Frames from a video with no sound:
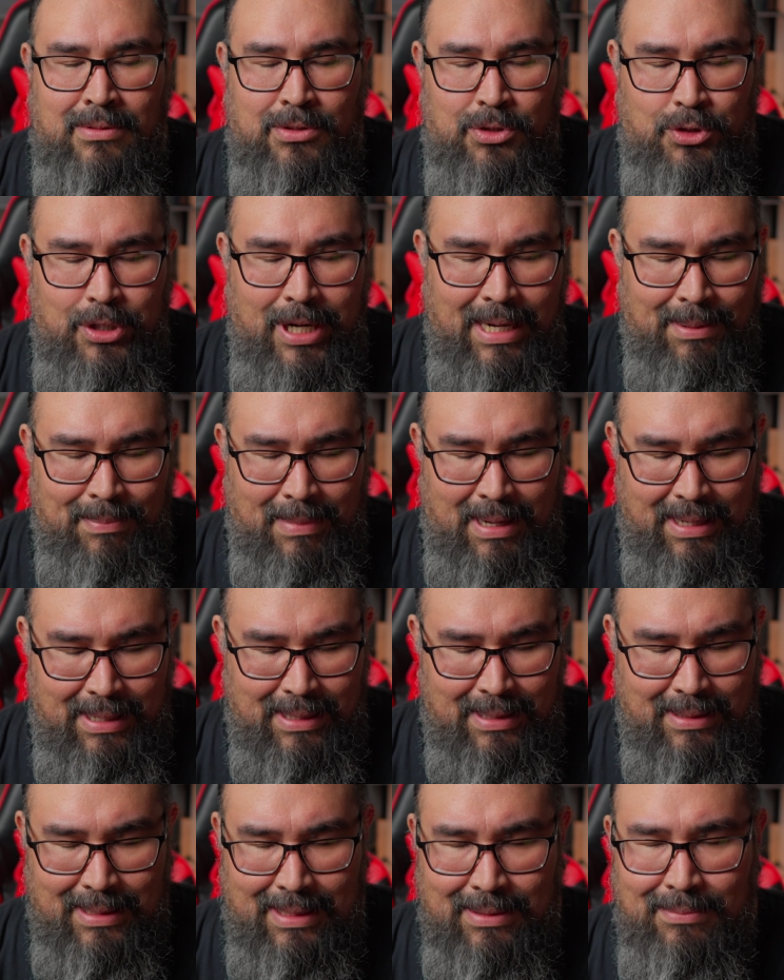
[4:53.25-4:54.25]
track
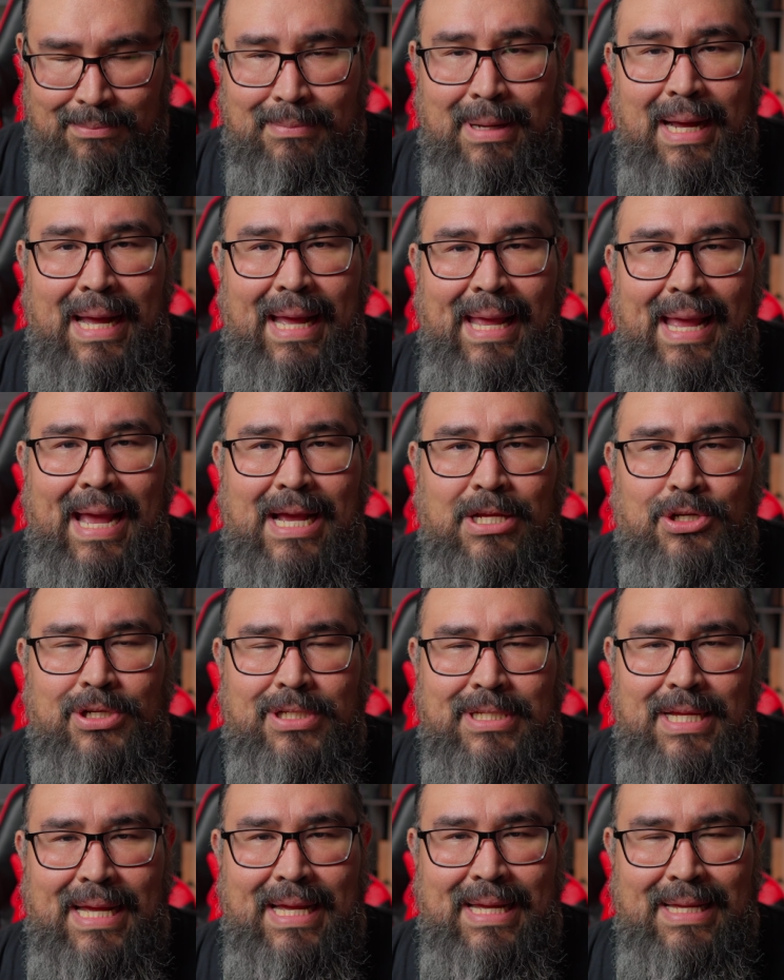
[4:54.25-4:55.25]
my
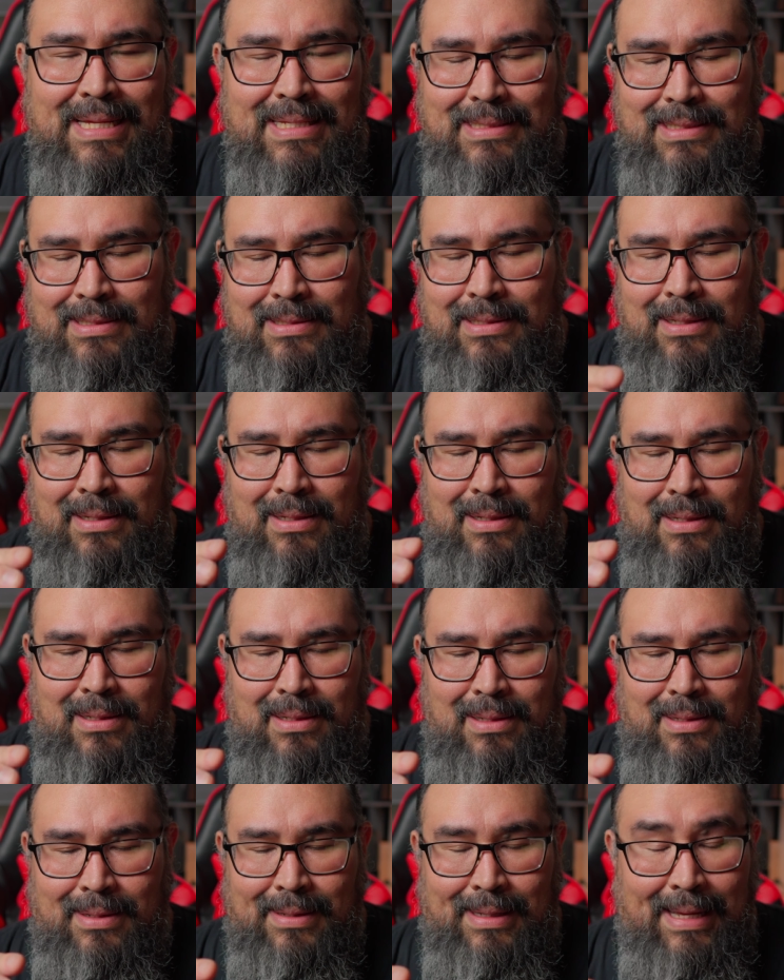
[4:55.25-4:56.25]
exercise,
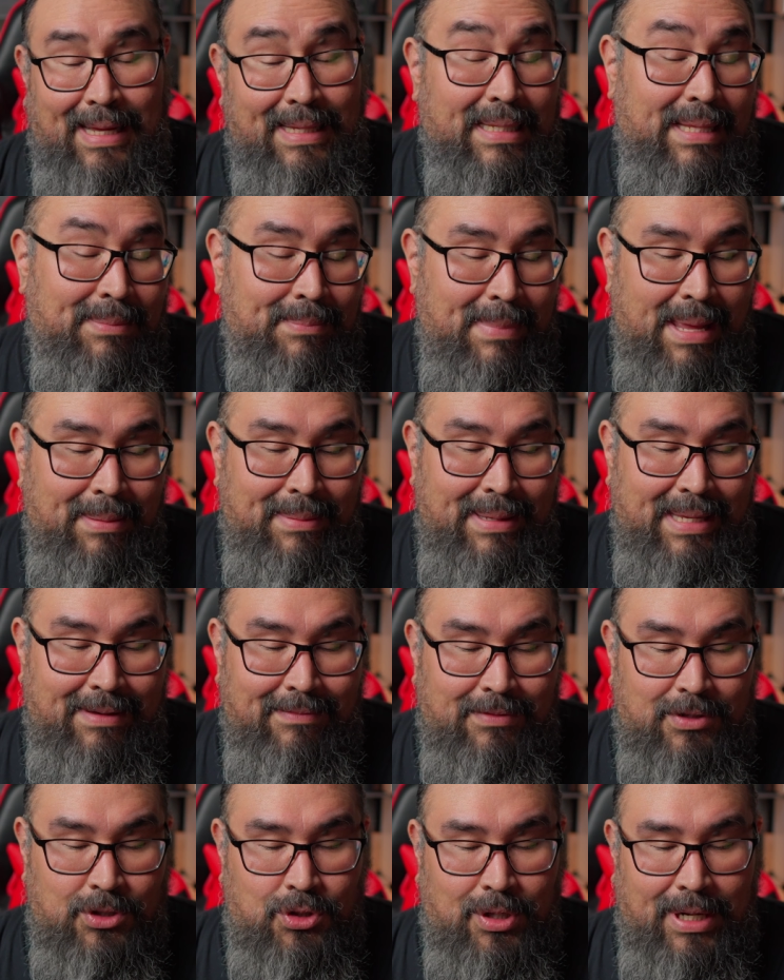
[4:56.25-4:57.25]
and then maybe
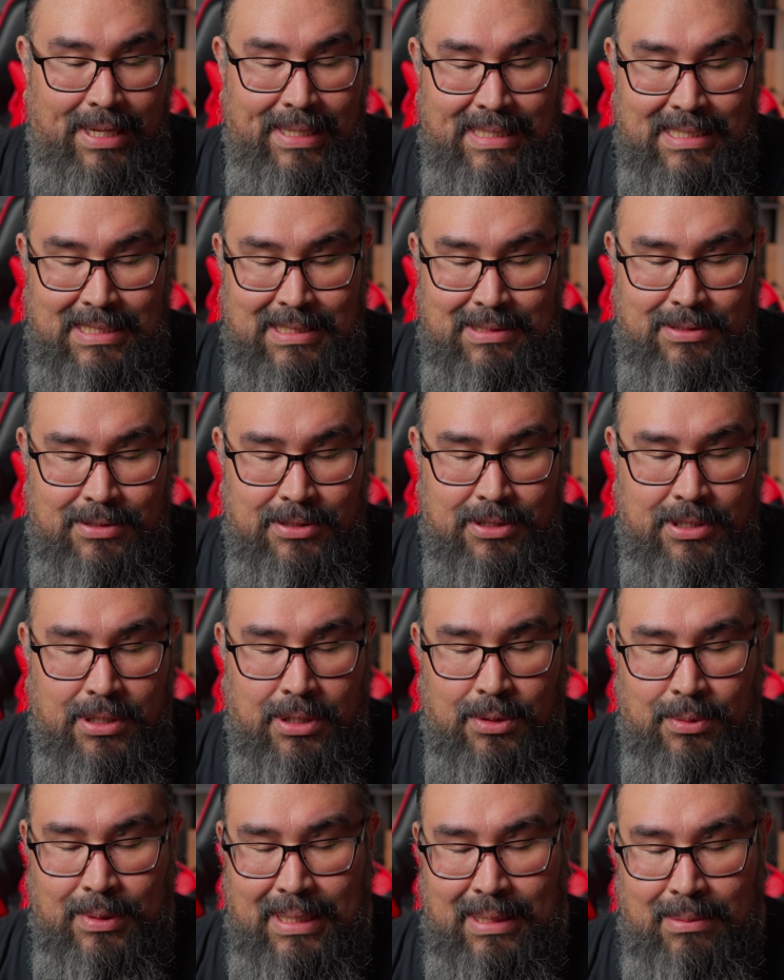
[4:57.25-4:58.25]
even try this,
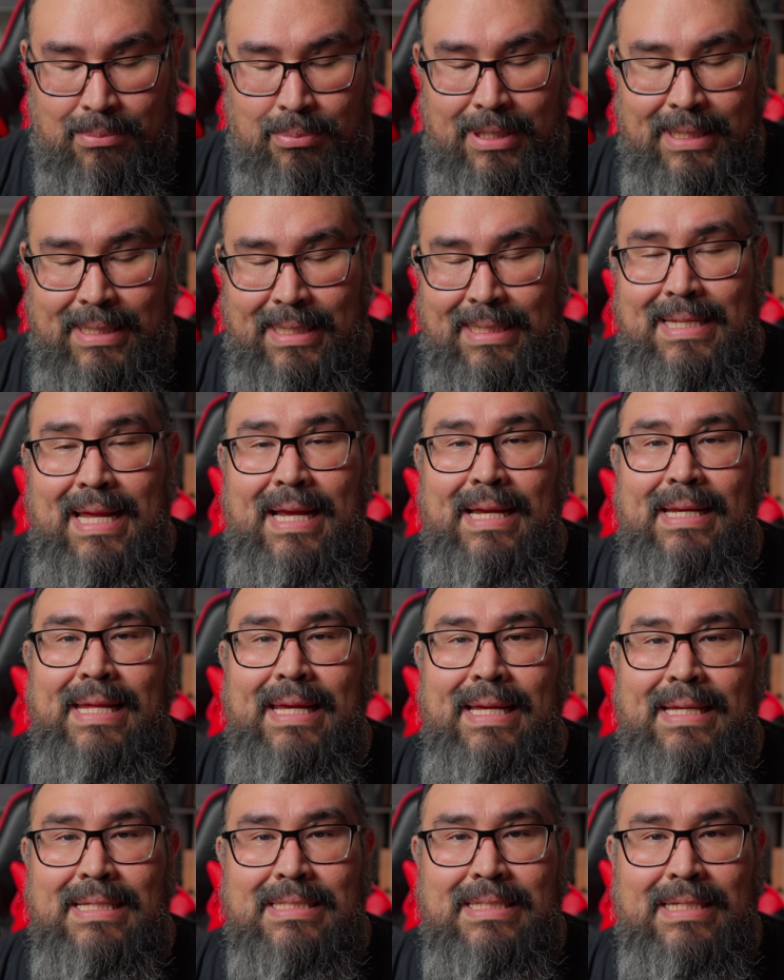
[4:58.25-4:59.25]
breathing
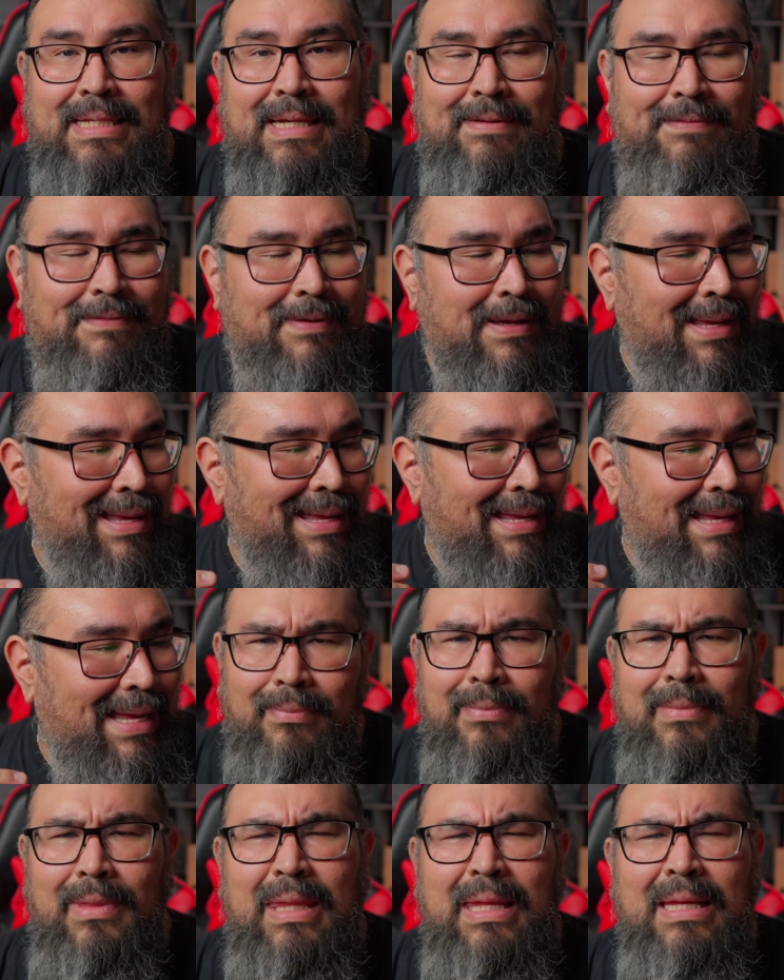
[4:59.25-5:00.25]
technique and stuff.
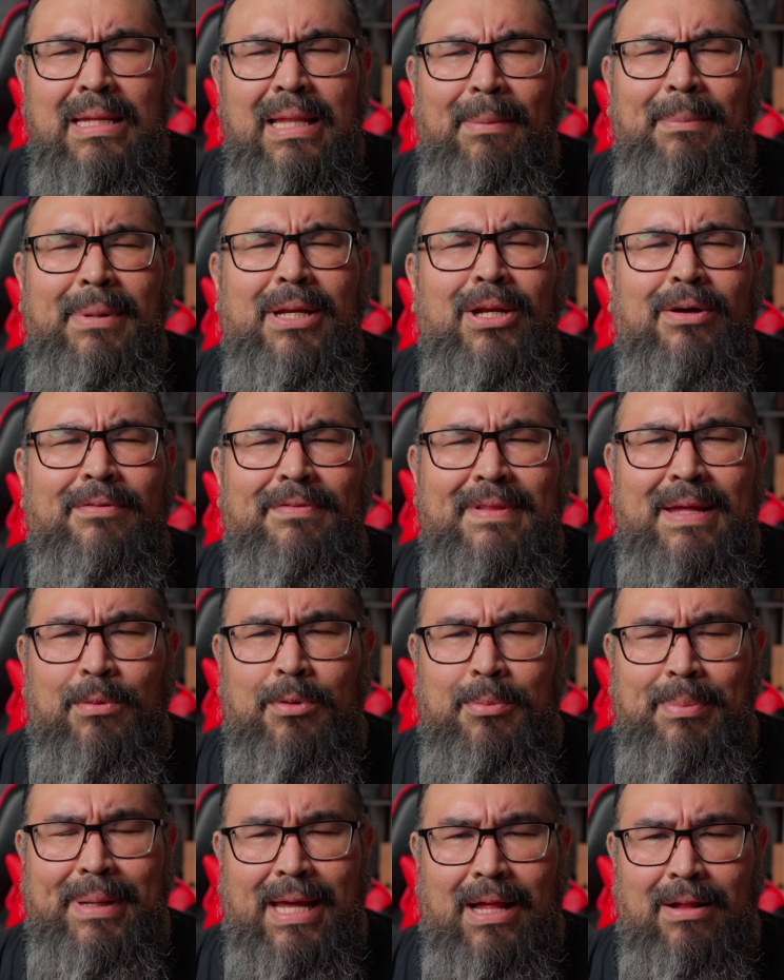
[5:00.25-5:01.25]
Let me know if that
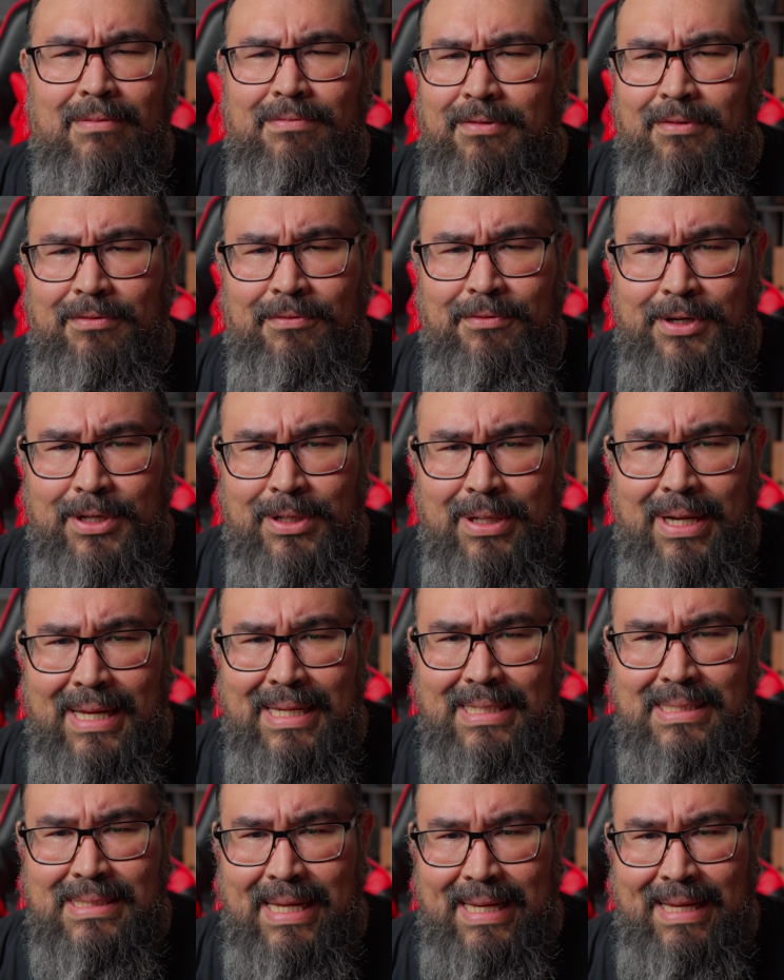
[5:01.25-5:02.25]
would be helpful for you
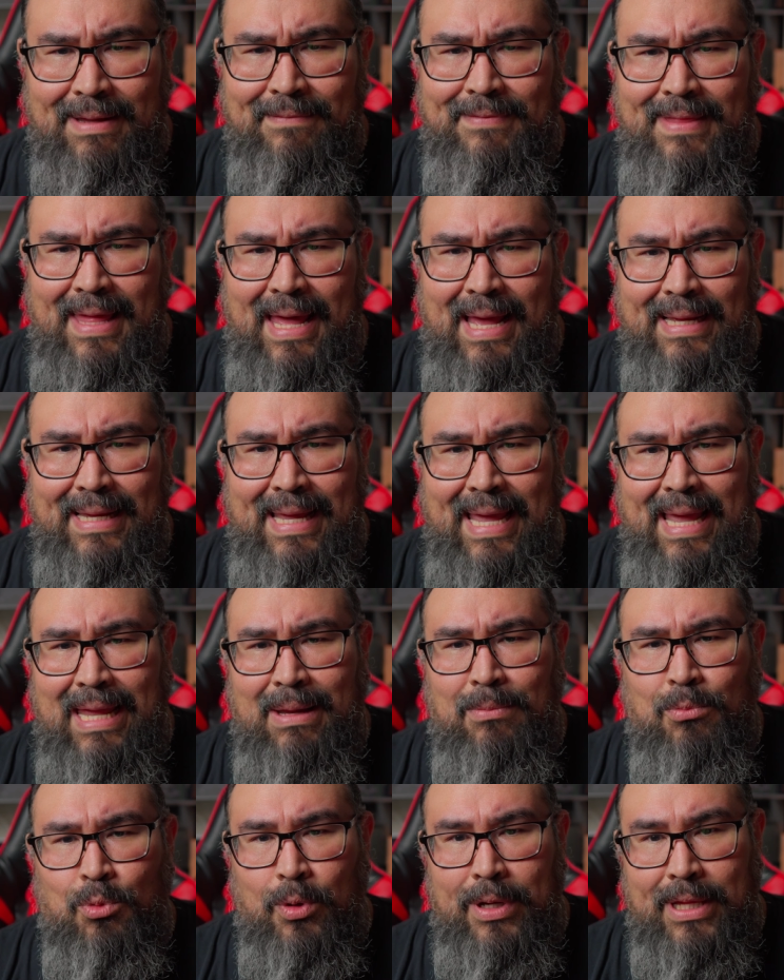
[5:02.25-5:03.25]
guys, like if that
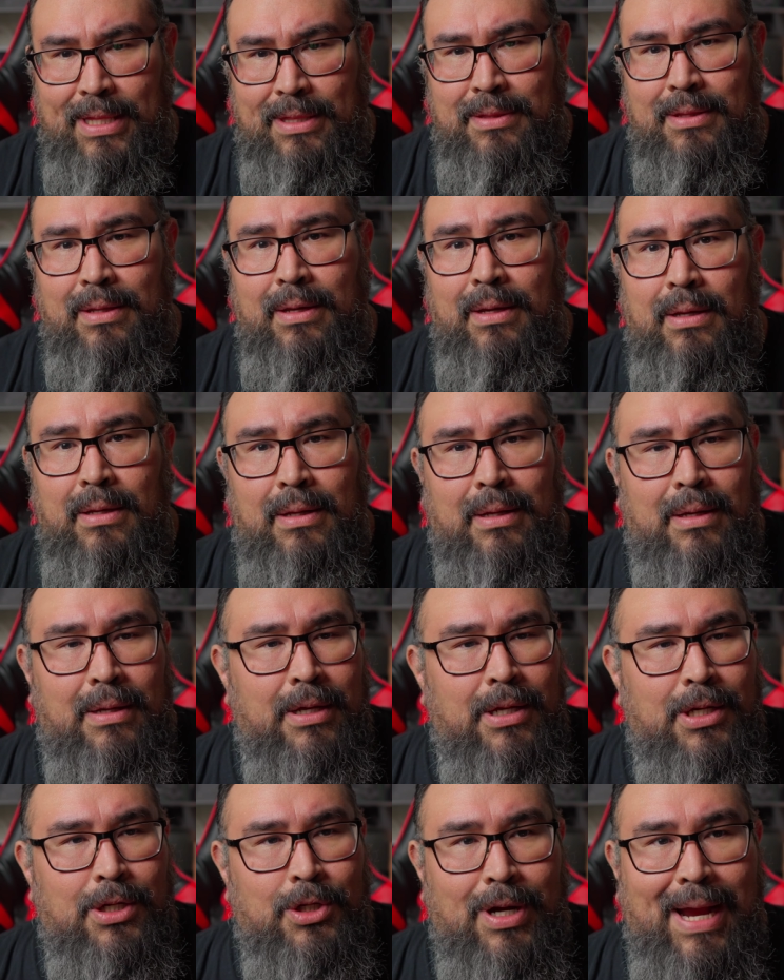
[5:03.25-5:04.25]
came with
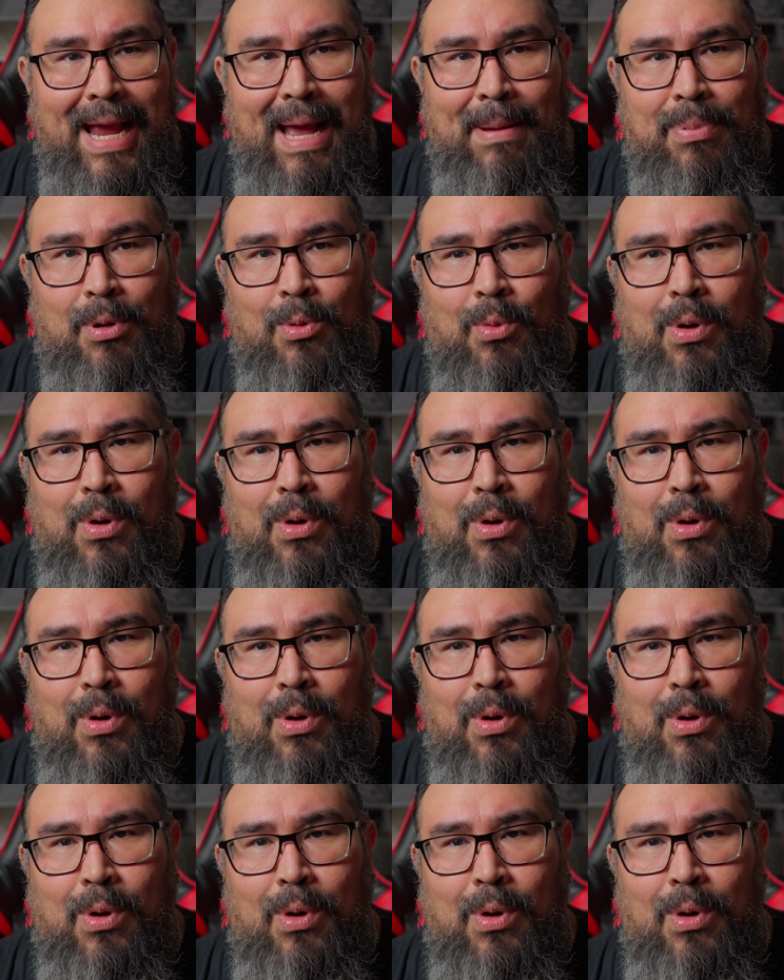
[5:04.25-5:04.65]
your Apple